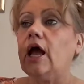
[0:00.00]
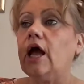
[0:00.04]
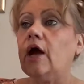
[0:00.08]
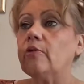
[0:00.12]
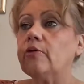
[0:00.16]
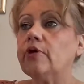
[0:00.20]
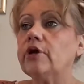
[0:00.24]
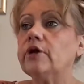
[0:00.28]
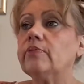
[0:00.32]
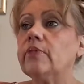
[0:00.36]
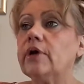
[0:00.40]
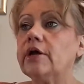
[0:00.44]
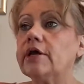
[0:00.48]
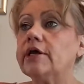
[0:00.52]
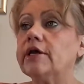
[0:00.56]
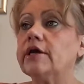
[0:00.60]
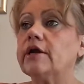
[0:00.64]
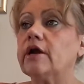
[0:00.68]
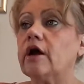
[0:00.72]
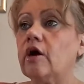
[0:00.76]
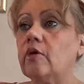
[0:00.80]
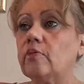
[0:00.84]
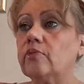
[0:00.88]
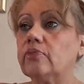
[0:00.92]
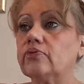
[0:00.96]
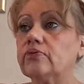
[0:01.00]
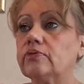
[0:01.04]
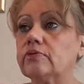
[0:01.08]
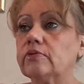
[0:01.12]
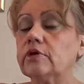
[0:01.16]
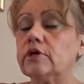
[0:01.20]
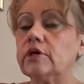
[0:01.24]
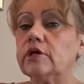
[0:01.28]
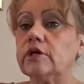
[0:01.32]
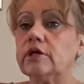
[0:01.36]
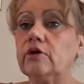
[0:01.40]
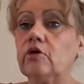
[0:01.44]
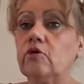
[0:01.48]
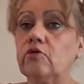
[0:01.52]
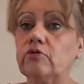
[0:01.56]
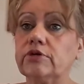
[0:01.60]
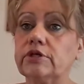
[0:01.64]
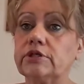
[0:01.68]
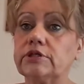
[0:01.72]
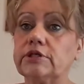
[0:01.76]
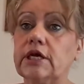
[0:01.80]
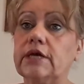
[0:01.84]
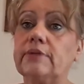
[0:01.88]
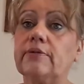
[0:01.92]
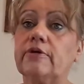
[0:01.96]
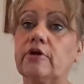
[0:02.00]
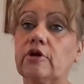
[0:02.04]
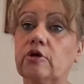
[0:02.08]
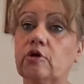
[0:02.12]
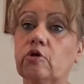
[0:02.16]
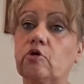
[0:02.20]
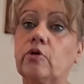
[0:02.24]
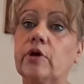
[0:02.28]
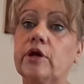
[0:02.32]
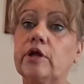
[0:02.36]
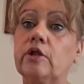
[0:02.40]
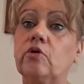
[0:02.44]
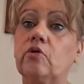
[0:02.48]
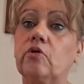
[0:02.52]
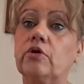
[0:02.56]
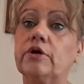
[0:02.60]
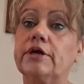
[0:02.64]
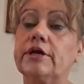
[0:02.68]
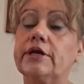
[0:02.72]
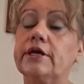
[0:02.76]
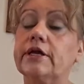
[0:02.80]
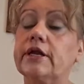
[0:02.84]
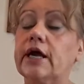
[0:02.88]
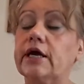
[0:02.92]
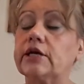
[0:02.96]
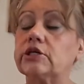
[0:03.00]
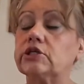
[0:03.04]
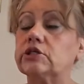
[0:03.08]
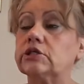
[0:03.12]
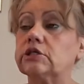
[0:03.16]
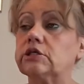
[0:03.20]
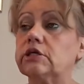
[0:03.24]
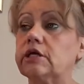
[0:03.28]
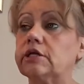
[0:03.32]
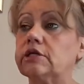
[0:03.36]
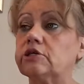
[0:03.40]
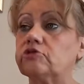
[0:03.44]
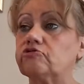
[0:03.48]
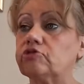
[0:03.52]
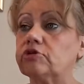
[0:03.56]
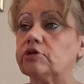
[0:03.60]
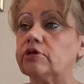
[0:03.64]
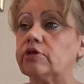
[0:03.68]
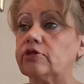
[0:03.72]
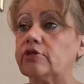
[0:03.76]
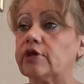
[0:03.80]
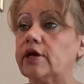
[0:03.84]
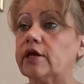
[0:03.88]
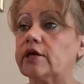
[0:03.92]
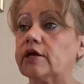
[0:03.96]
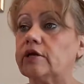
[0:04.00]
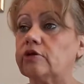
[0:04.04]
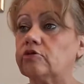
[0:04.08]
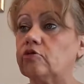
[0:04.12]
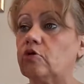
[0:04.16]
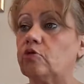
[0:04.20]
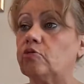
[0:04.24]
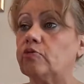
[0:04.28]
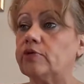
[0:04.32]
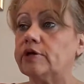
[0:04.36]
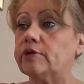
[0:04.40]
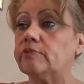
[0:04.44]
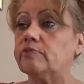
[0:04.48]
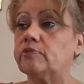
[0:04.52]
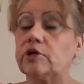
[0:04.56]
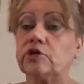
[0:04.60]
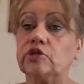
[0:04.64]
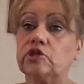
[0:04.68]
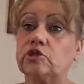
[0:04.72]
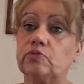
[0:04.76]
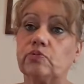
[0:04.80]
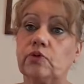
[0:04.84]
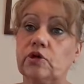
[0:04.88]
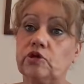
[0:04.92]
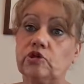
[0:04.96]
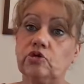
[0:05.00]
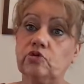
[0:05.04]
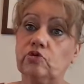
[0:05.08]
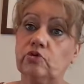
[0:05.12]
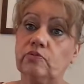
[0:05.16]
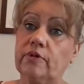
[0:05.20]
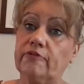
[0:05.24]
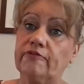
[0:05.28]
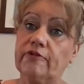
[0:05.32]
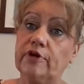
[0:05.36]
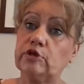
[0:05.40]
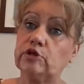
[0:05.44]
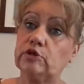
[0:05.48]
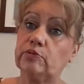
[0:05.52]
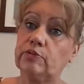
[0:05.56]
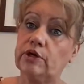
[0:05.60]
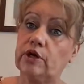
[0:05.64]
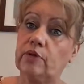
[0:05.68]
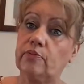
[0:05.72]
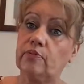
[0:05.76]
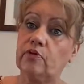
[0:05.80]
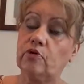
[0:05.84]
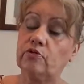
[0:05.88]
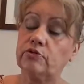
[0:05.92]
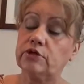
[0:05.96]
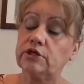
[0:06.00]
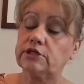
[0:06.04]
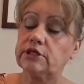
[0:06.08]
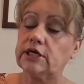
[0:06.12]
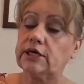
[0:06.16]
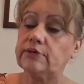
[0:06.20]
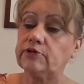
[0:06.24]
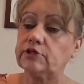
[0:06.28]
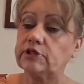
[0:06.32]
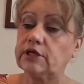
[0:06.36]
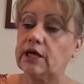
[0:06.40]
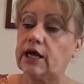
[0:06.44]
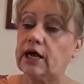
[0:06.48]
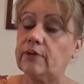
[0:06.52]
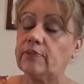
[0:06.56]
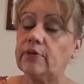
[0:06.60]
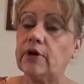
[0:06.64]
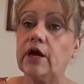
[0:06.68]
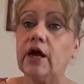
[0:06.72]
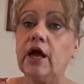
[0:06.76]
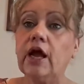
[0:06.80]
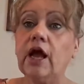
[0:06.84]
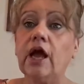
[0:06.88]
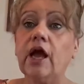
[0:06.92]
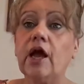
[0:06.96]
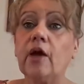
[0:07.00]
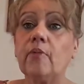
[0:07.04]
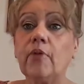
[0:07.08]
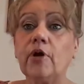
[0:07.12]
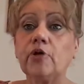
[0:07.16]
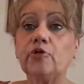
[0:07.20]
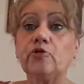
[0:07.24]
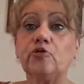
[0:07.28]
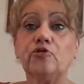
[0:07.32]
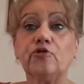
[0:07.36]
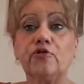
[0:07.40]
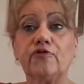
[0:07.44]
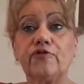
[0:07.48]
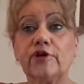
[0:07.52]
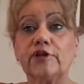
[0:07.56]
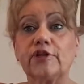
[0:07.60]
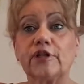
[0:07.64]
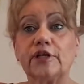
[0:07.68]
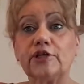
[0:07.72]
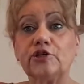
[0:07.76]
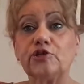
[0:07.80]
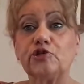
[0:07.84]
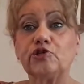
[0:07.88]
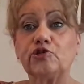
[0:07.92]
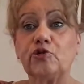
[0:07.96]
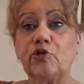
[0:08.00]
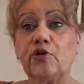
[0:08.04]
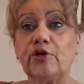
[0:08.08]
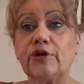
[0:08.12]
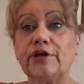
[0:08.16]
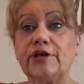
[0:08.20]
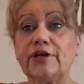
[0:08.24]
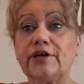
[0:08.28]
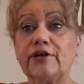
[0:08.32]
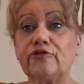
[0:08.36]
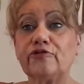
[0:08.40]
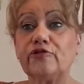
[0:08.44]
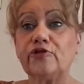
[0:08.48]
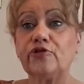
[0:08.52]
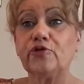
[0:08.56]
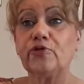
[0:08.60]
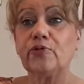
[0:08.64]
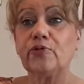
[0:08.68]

wear my hair up all the time. I've got quite long hair actually, and it's really thick. As you know, my videos wear up all the time, just a habit. But I don't know if I'd like short hair, if you know